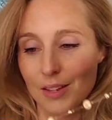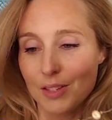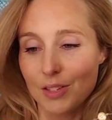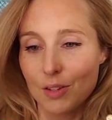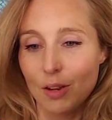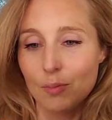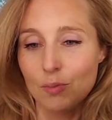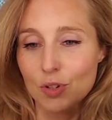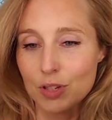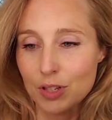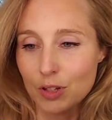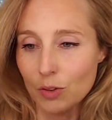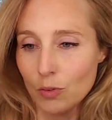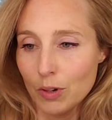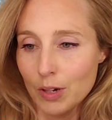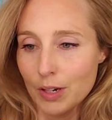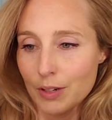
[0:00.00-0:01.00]
So I'm just
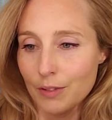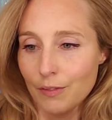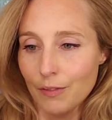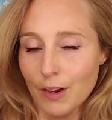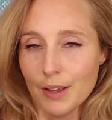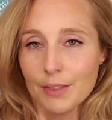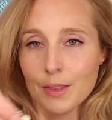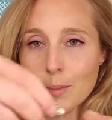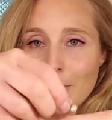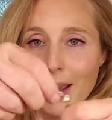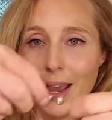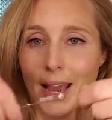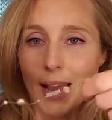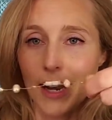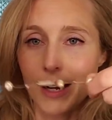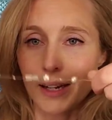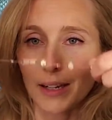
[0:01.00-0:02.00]
going to find the
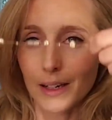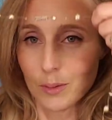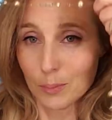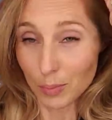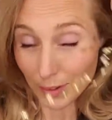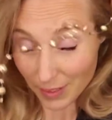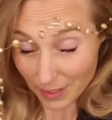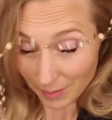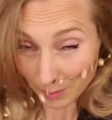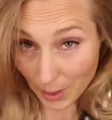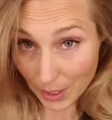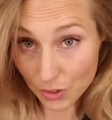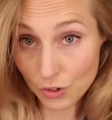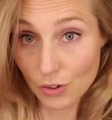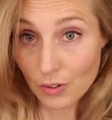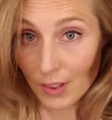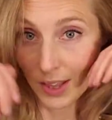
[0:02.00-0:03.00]
back, make
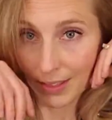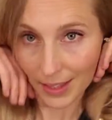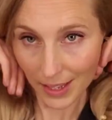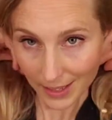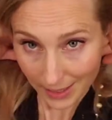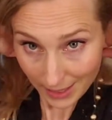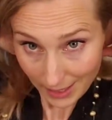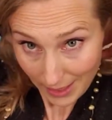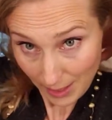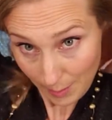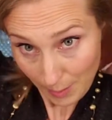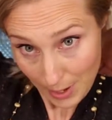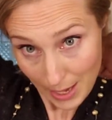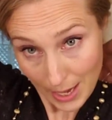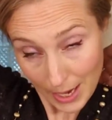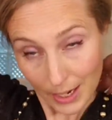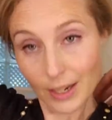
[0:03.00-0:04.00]
sure that that's in the
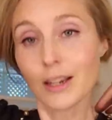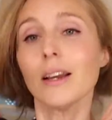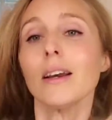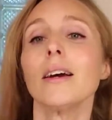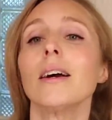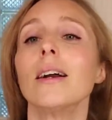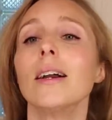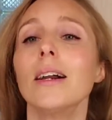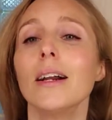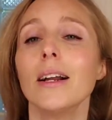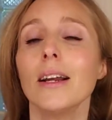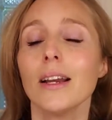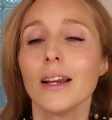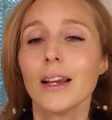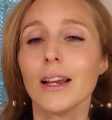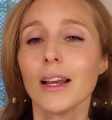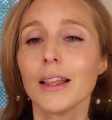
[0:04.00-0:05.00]
back,
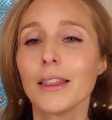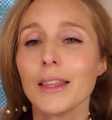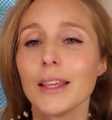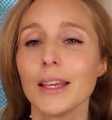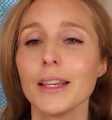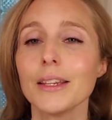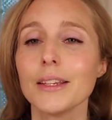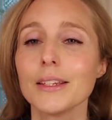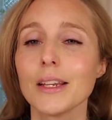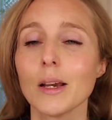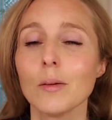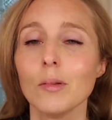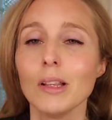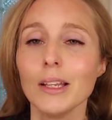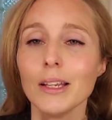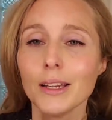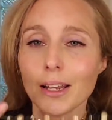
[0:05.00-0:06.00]
and then
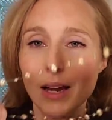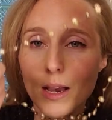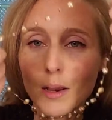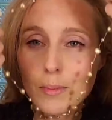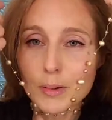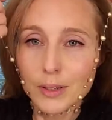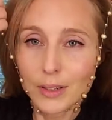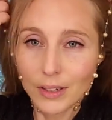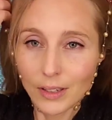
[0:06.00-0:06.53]
double it up.